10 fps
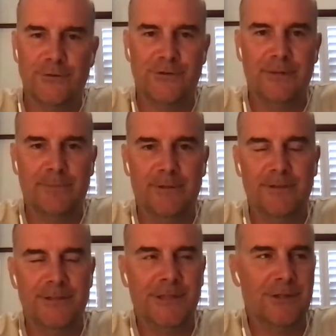are Donald Trump
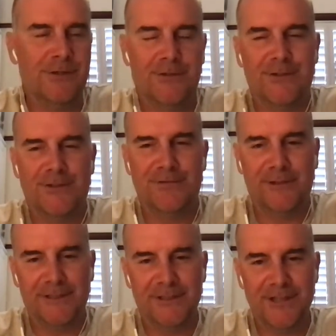it, you can use it to
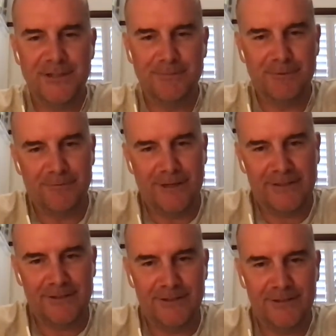deflect attention from the
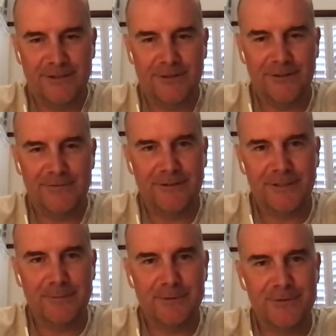fact that you totally
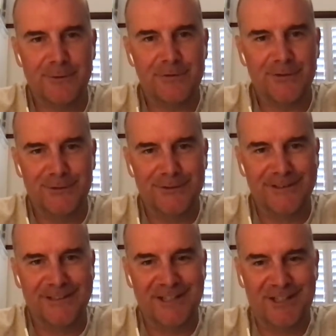fucked up the response to it,